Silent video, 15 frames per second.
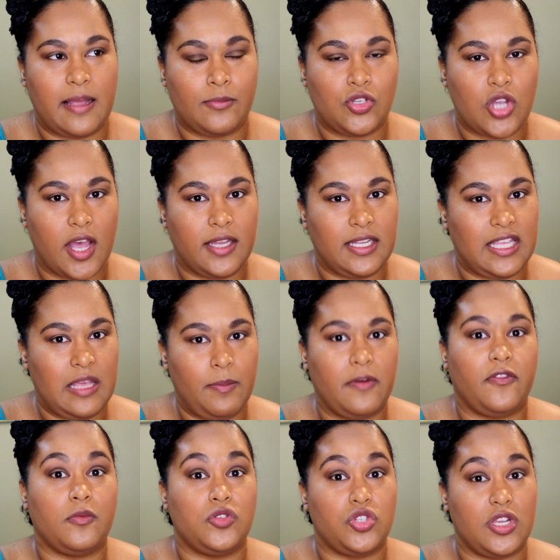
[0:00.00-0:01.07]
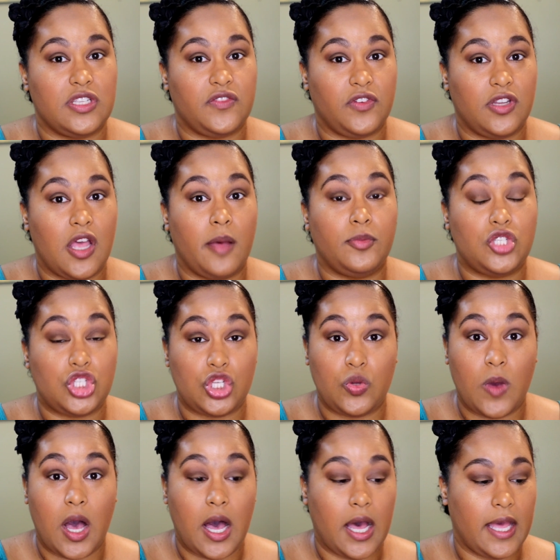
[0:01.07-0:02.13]
I'm trying to keep it from transferring up
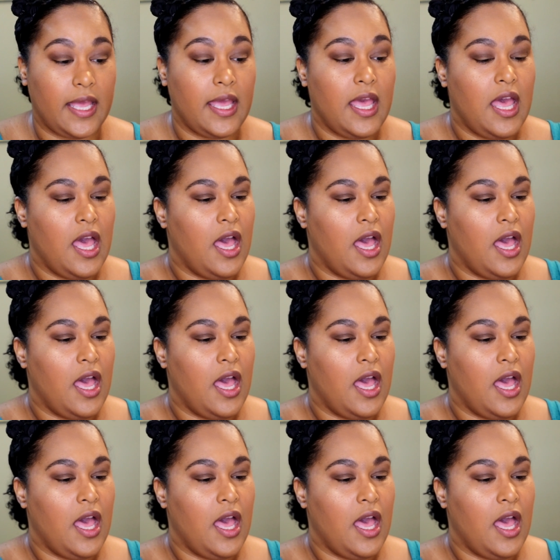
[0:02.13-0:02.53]
too high.